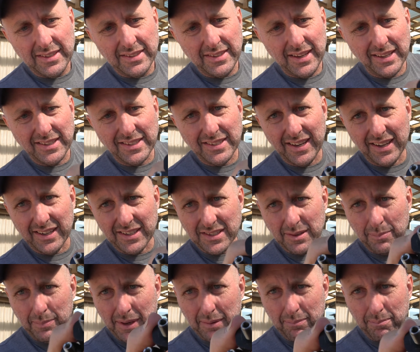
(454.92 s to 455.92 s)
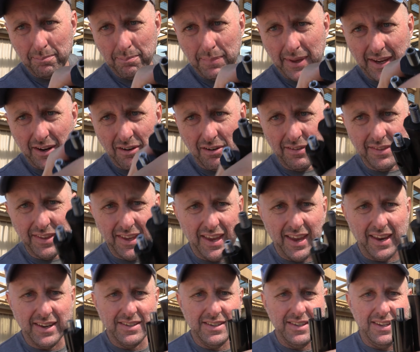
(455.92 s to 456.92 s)
Dead center is a bit bigger at
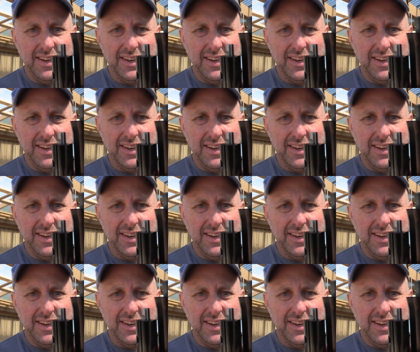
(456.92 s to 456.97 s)
the end